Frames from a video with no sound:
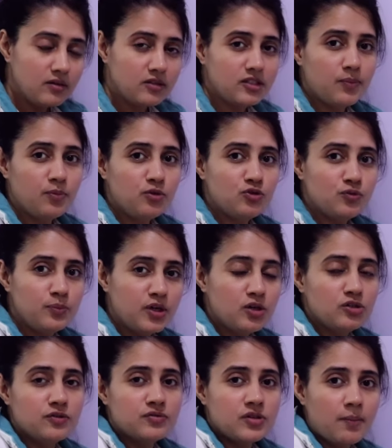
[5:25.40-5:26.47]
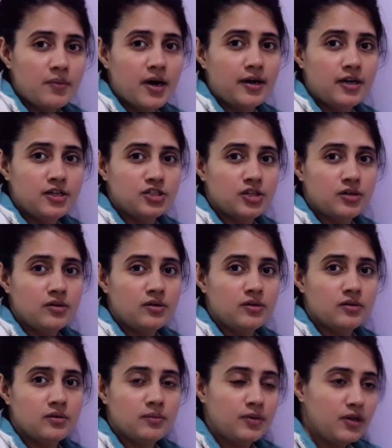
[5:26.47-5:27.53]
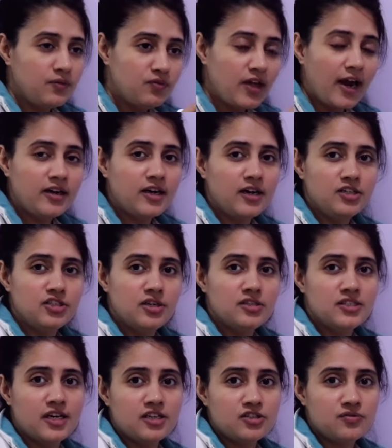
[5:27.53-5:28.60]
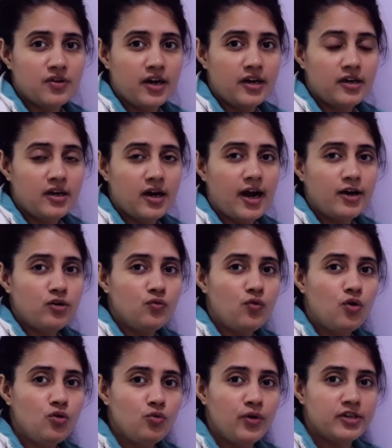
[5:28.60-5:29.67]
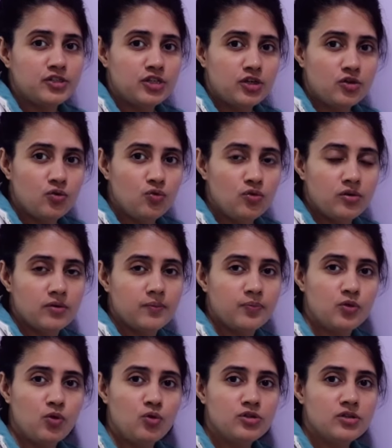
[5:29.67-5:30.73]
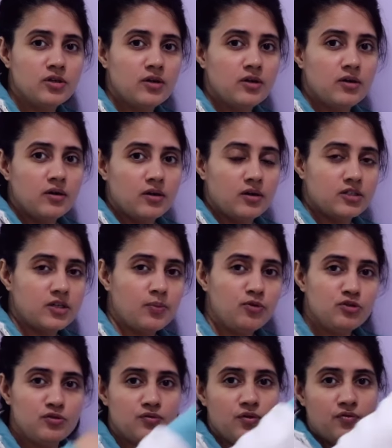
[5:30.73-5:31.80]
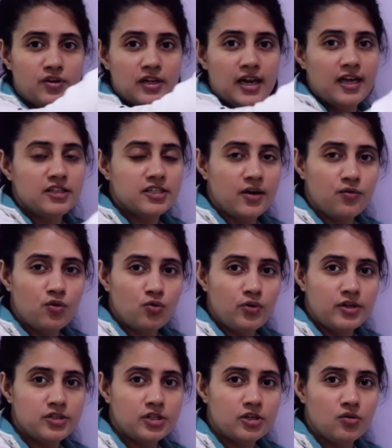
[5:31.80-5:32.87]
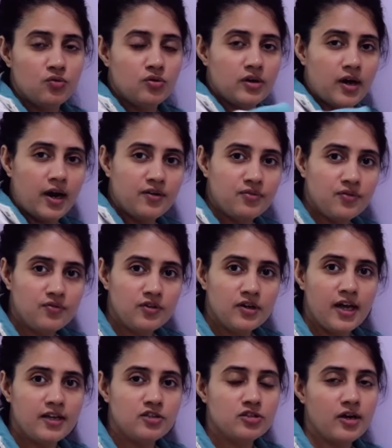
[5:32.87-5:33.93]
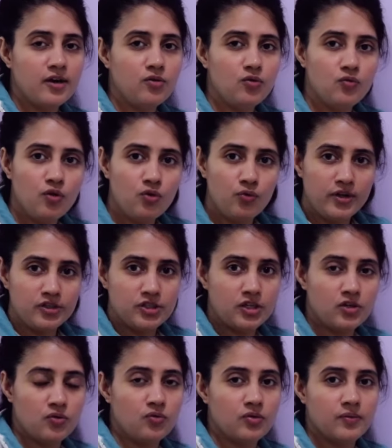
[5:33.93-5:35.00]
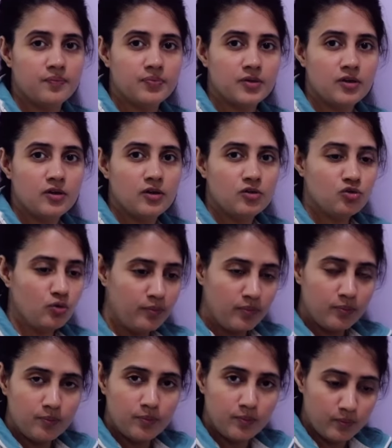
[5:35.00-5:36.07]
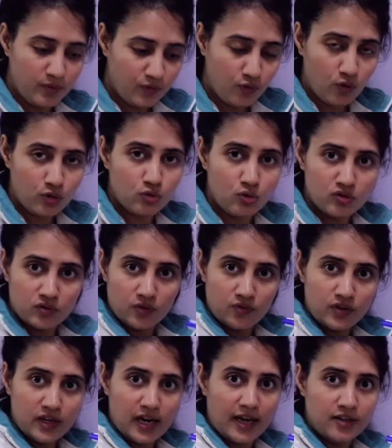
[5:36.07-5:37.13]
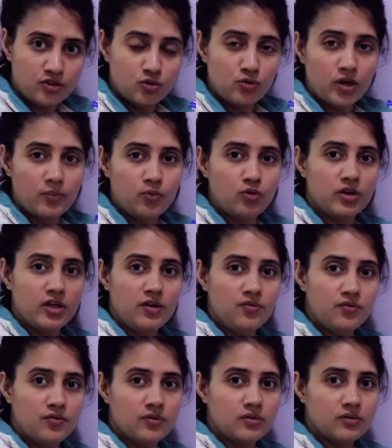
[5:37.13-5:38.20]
suppose because of some condition, if that condition is satisfied, I don't want to execute those. Suppose 50 lines I want to execute and 50 lines I don't want to execute. So before those 50 lines, you can put if